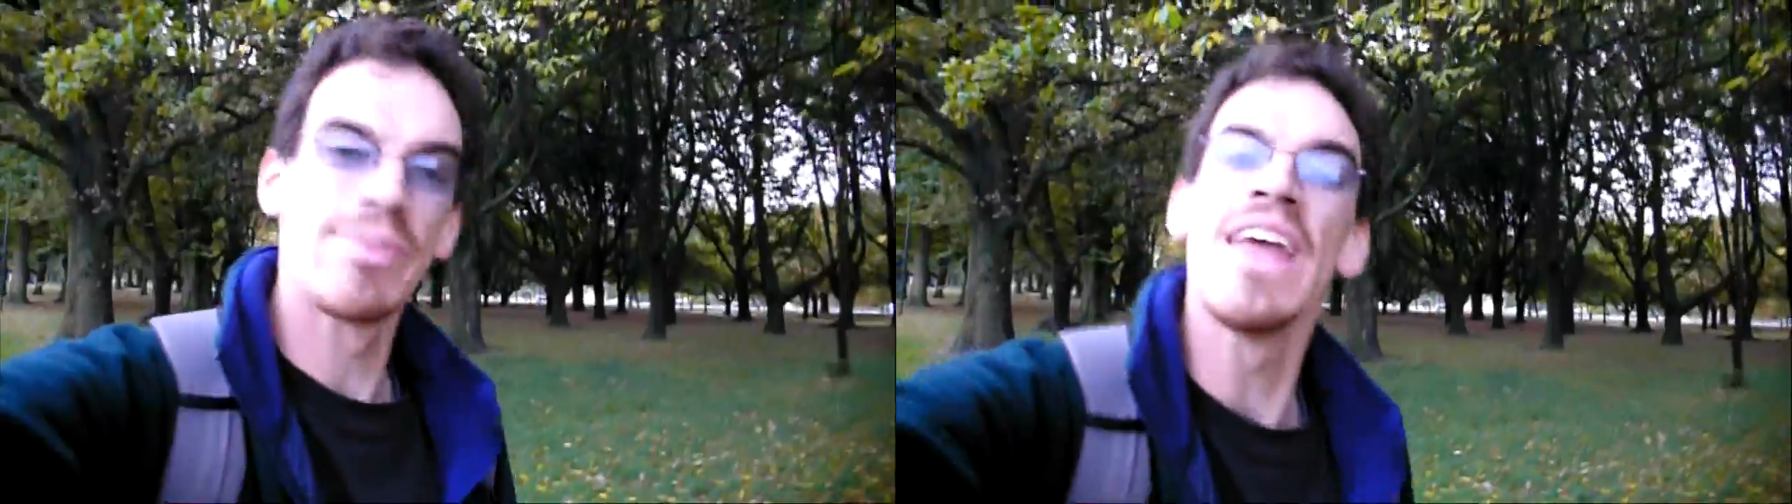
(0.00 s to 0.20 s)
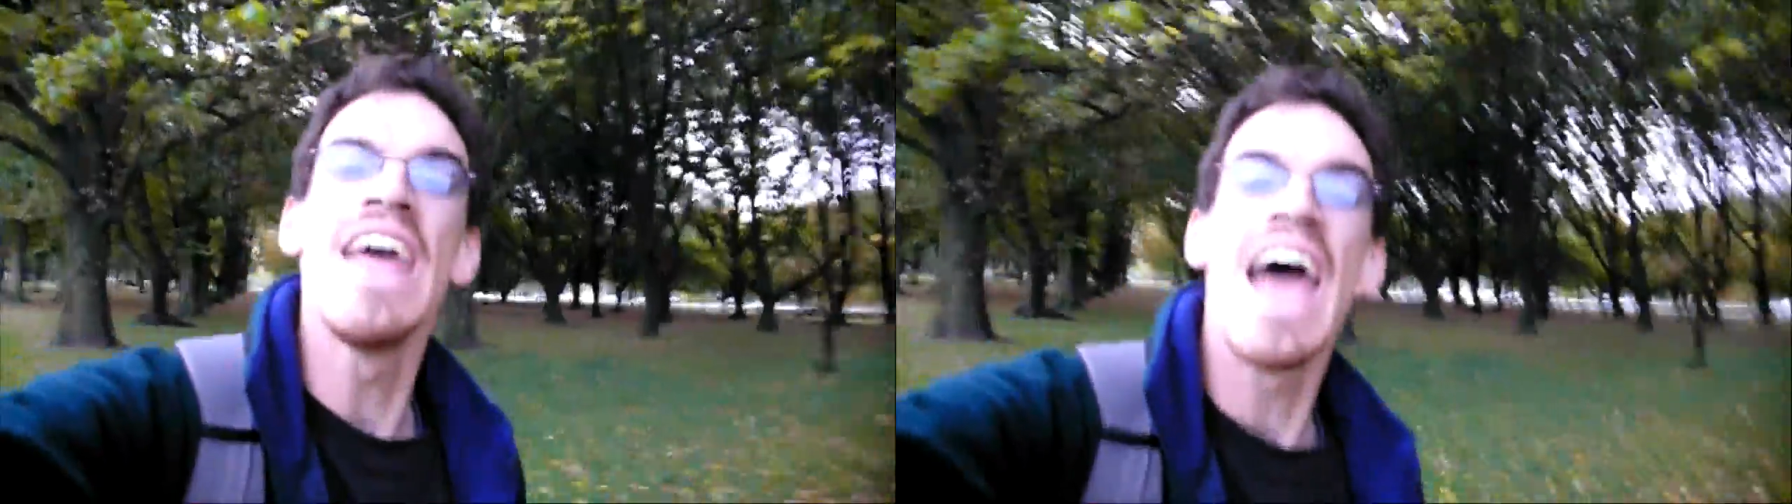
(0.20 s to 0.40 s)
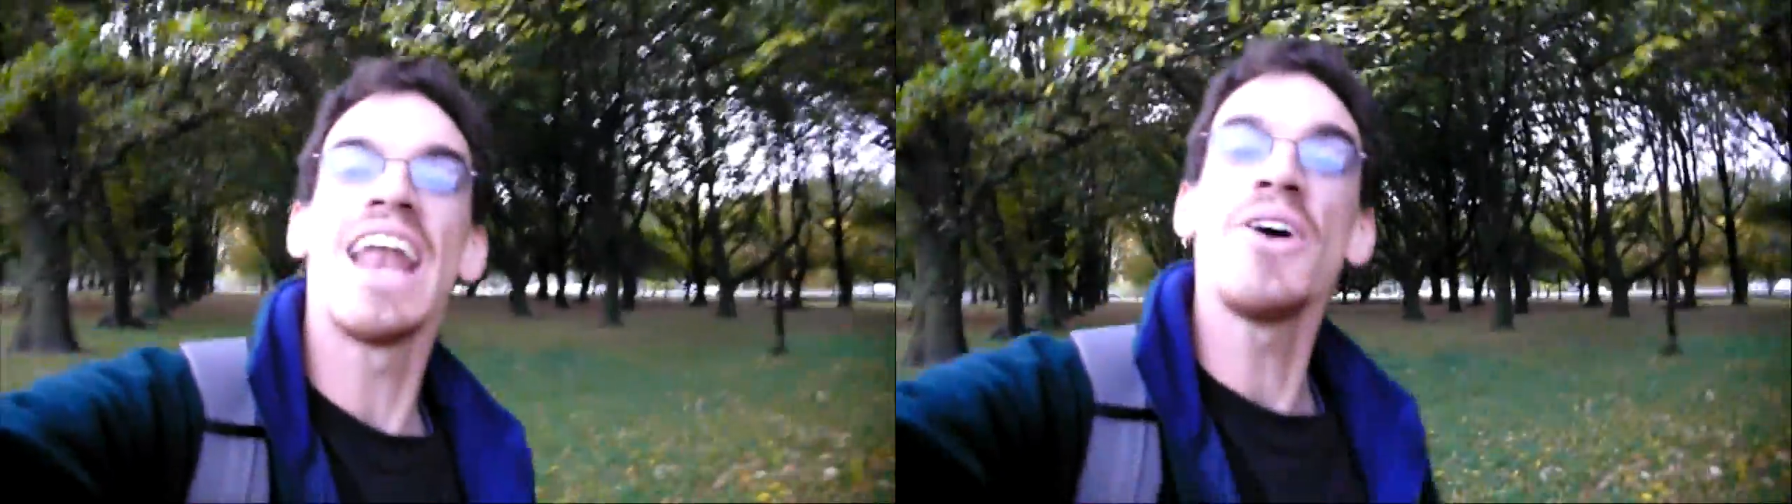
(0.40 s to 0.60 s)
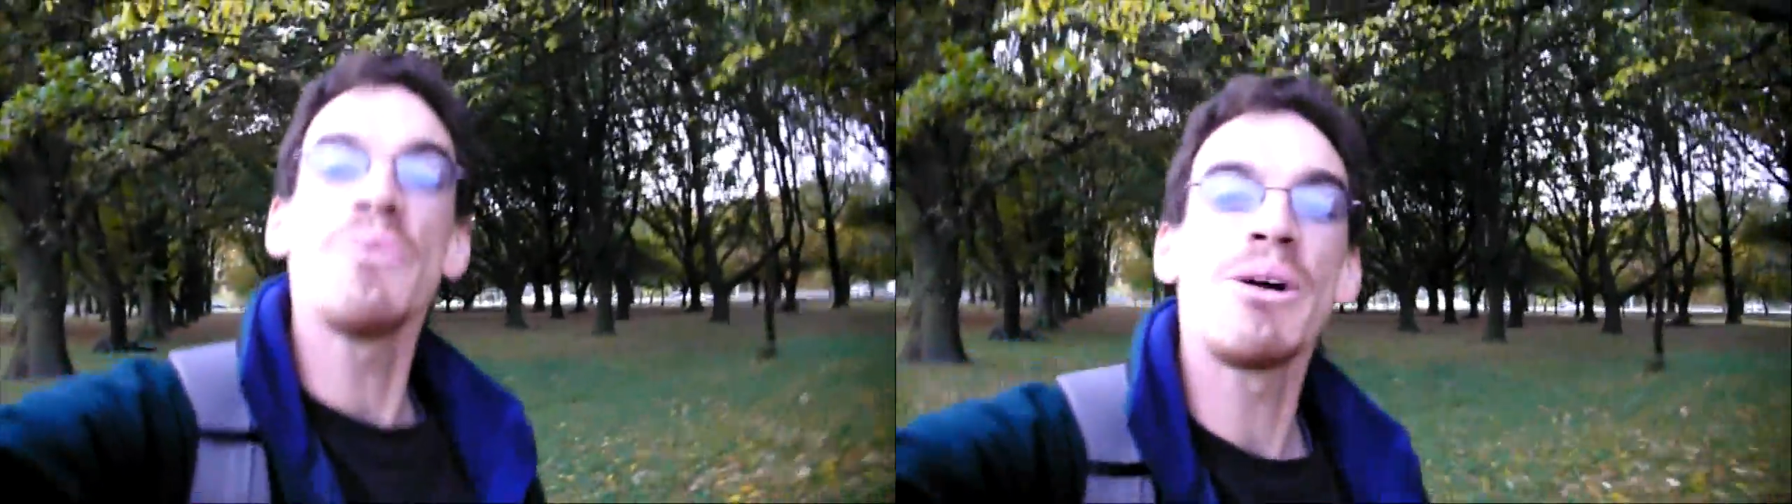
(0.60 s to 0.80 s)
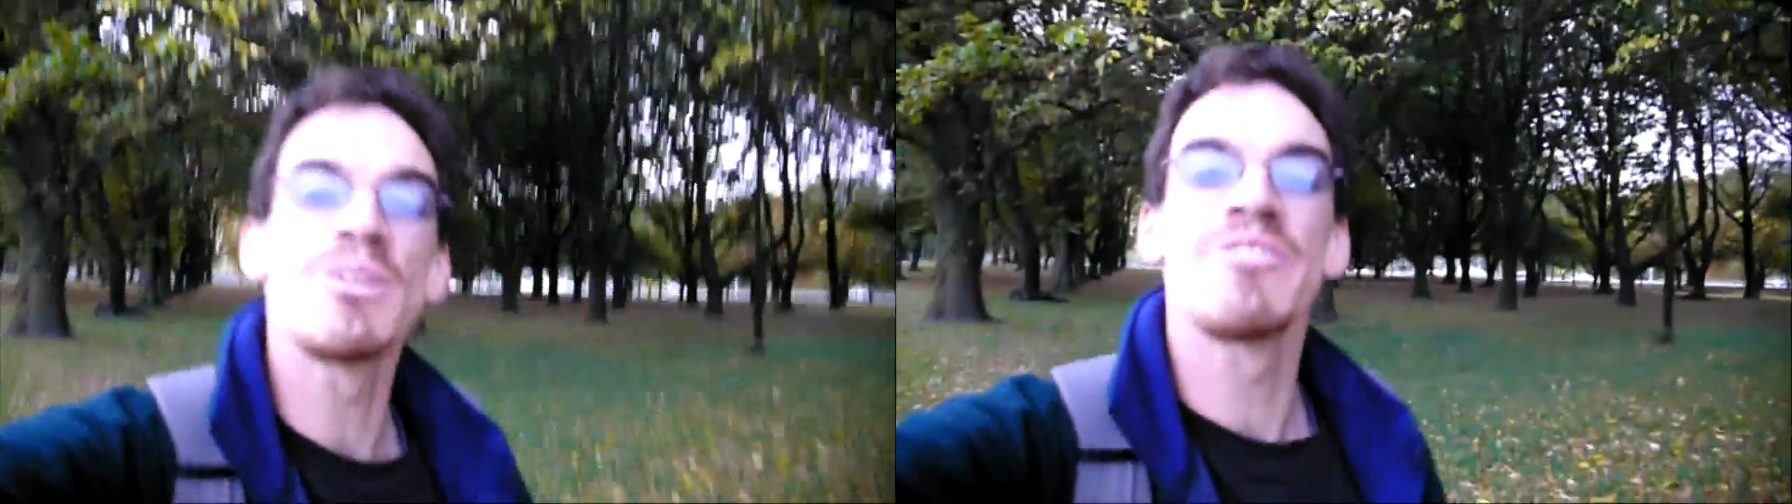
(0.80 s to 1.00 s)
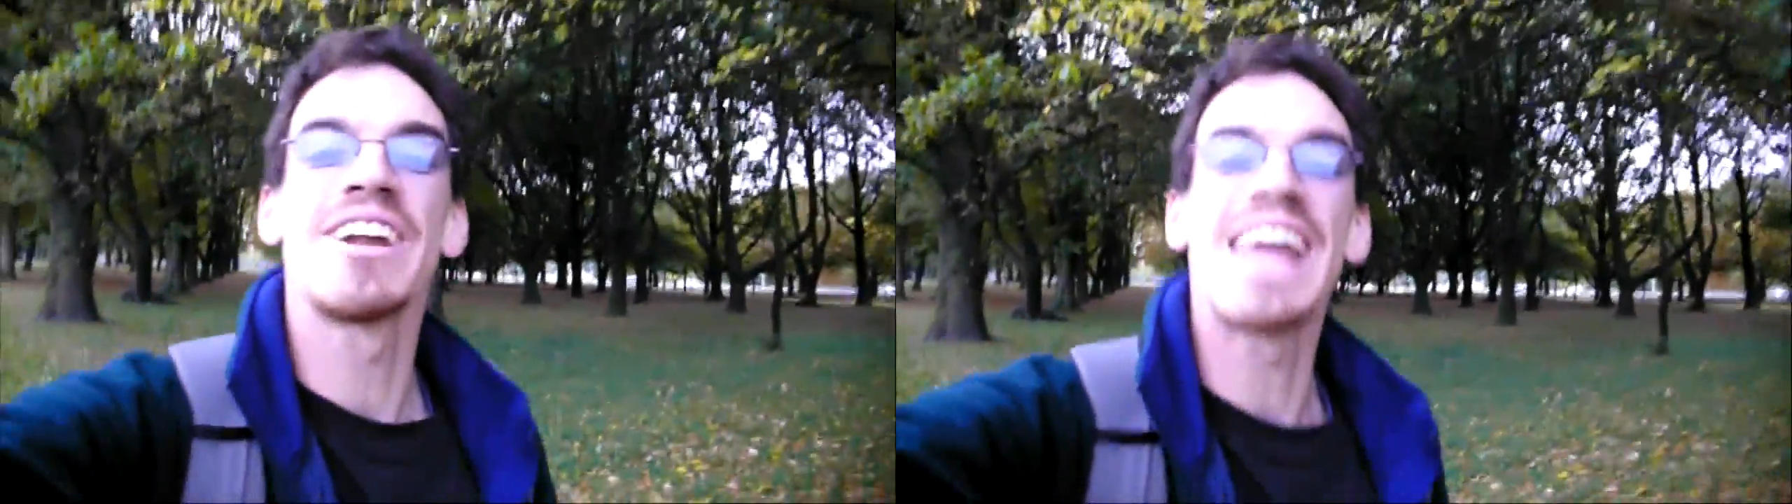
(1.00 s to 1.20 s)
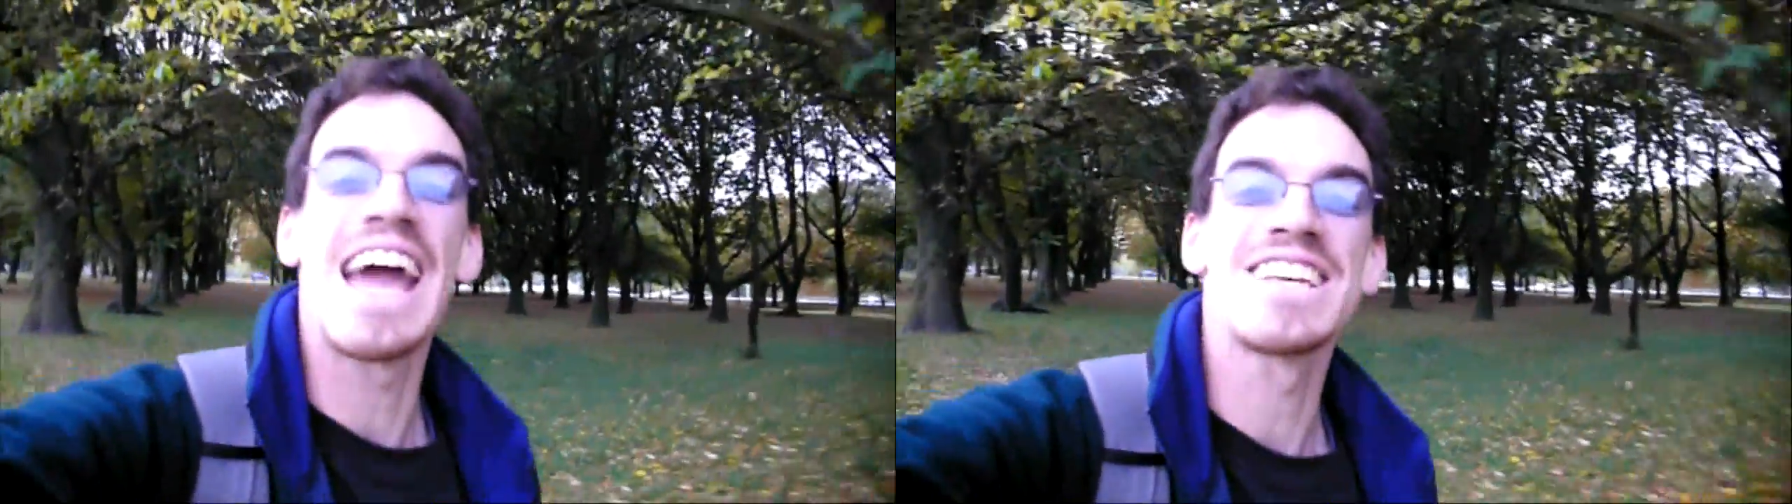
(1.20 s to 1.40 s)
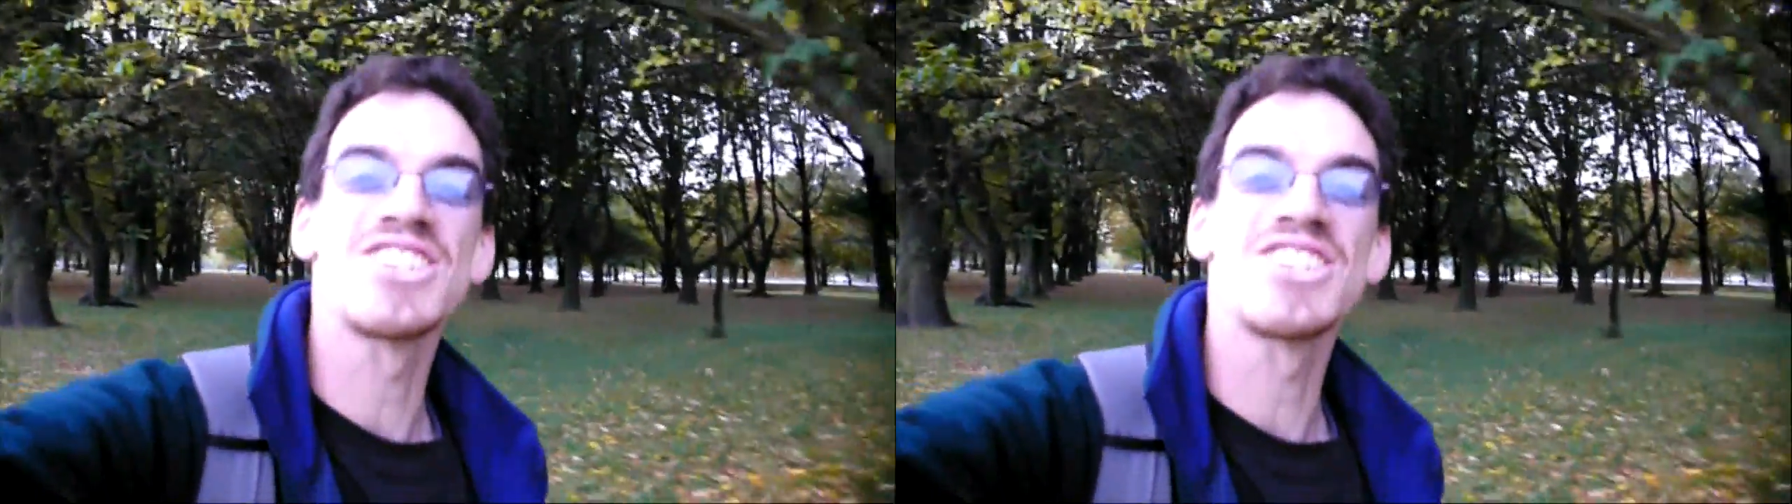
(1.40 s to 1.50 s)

Hello and welcome to Funnyhacks,